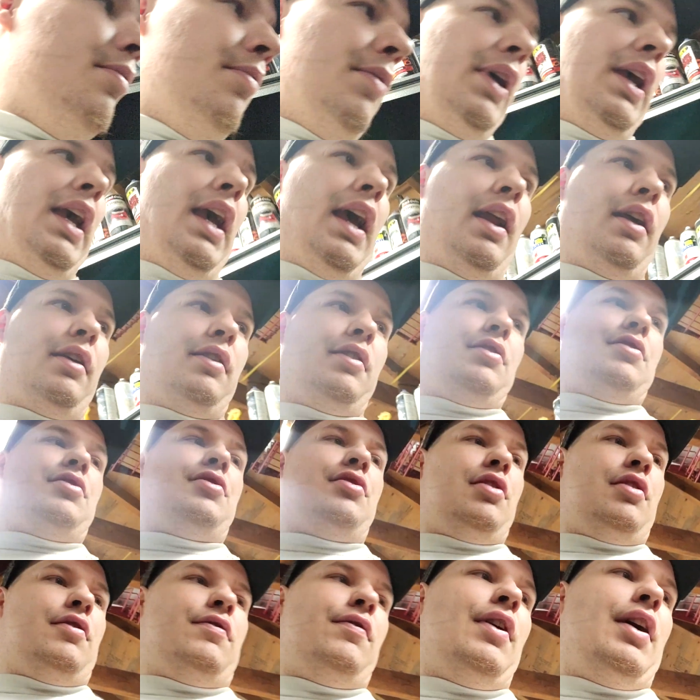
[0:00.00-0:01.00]
mechanic that's
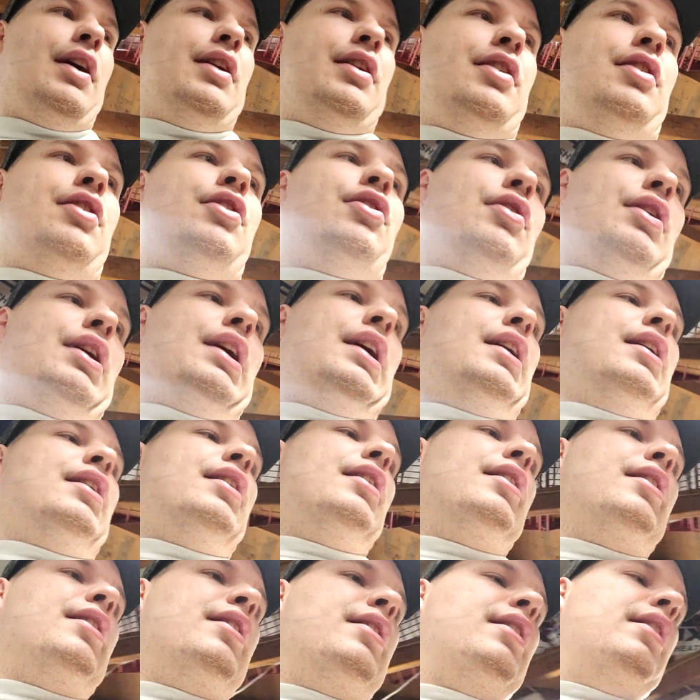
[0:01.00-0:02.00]
certified to do it,
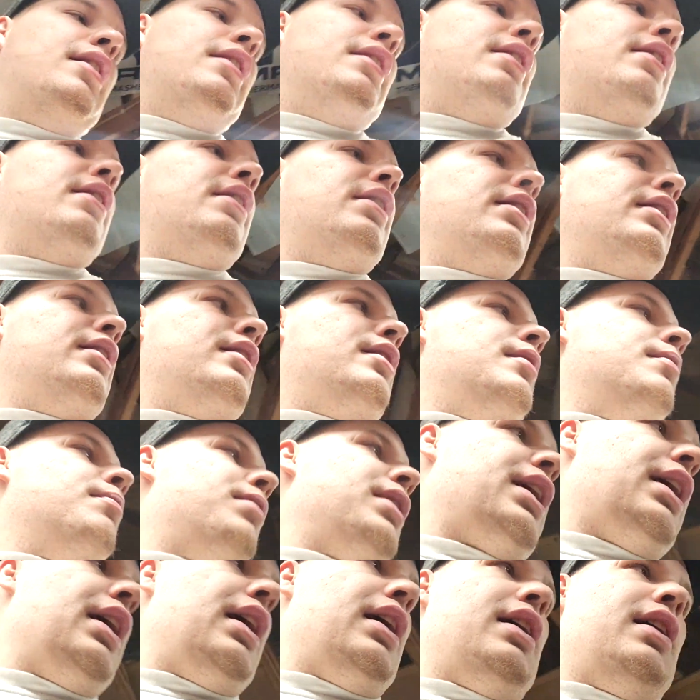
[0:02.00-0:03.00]

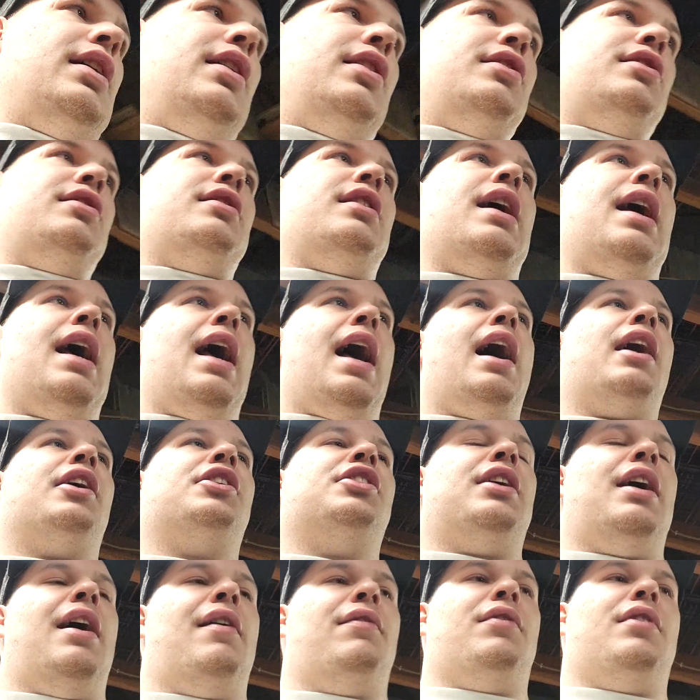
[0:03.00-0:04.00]
because they
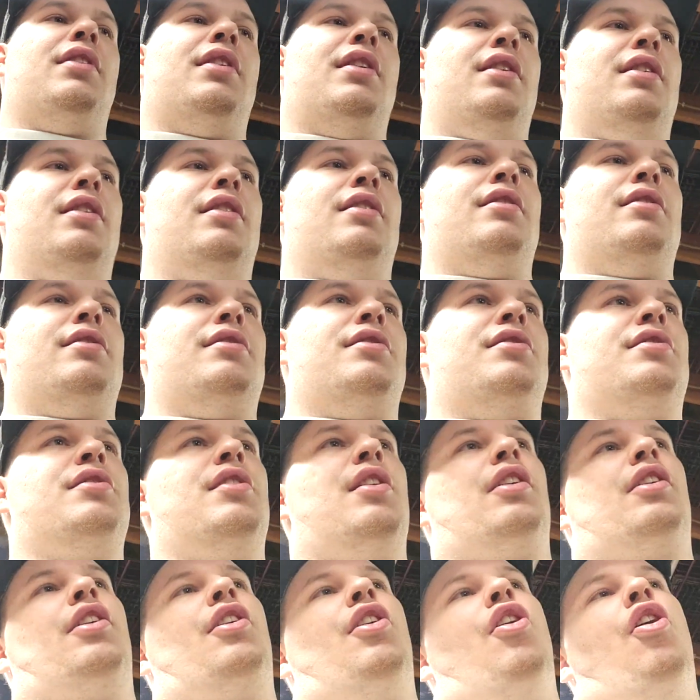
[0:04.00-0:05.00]
actually have to
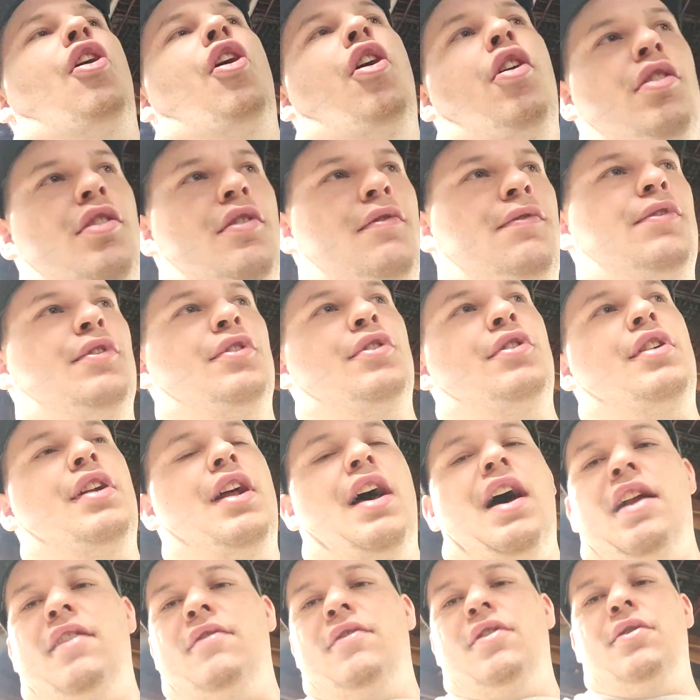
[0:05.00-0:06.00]
suck all the fluid
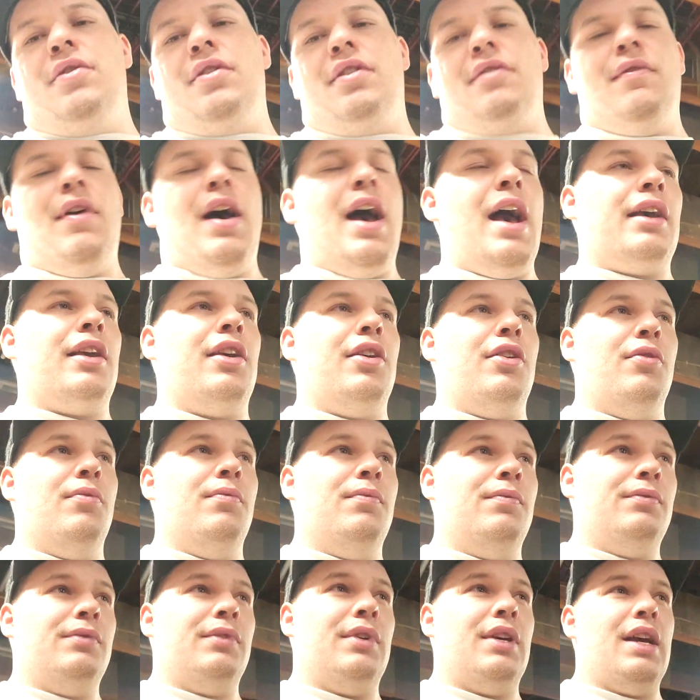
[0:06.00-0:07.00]
out of it with a
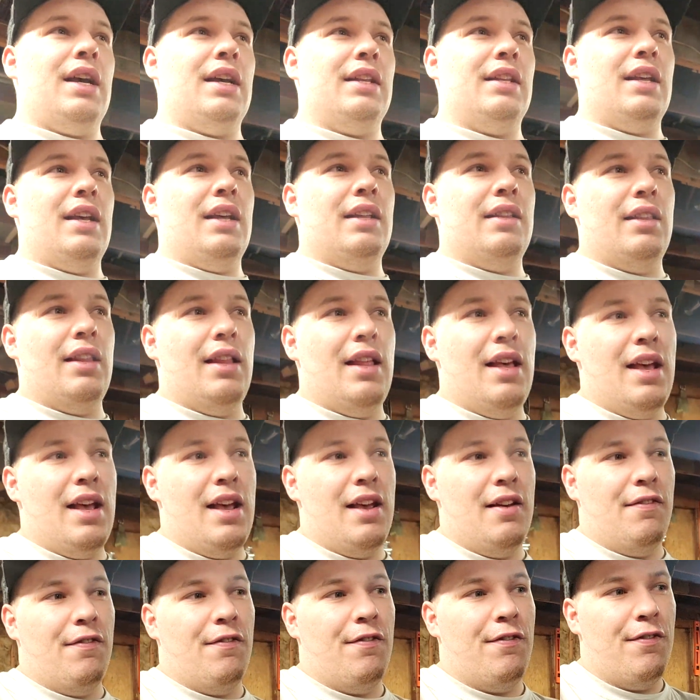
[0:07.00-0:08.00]
vacuum, and then
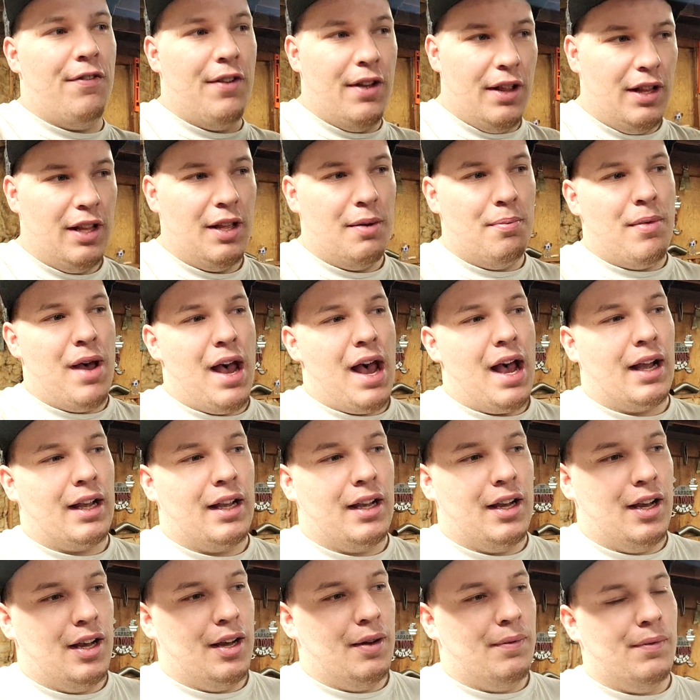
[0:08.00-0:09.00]
they fill it
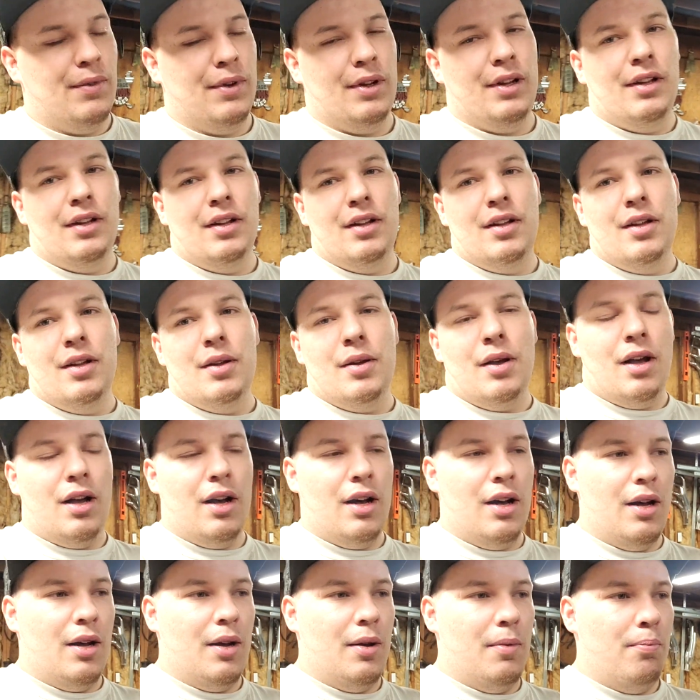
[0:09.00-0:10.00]
back up
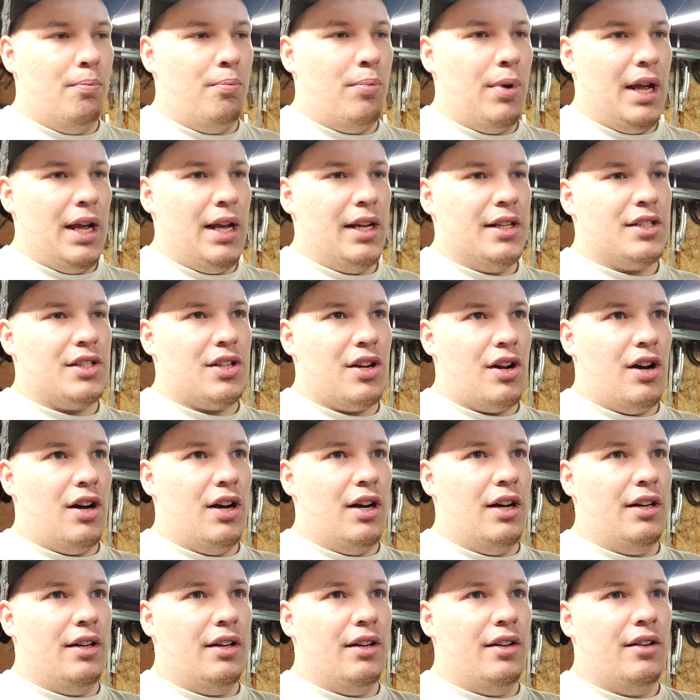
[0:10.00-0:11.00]
based
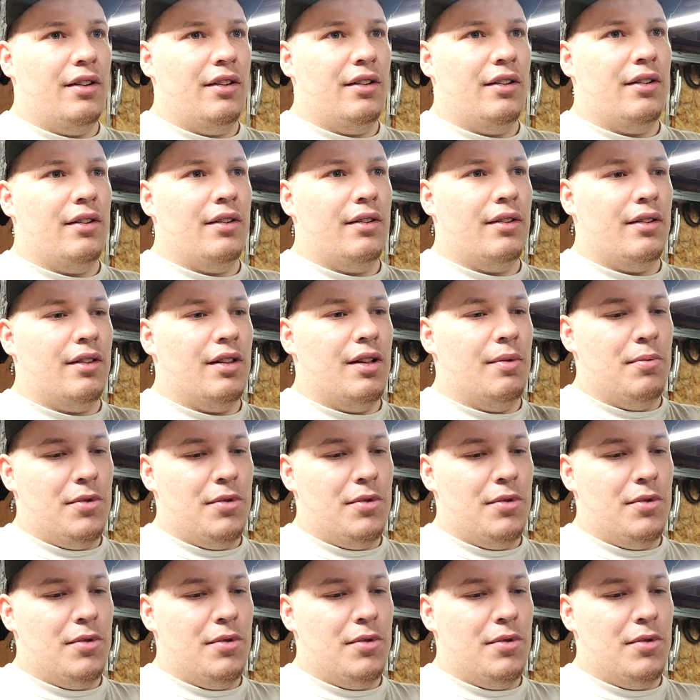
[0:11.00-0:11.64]
on the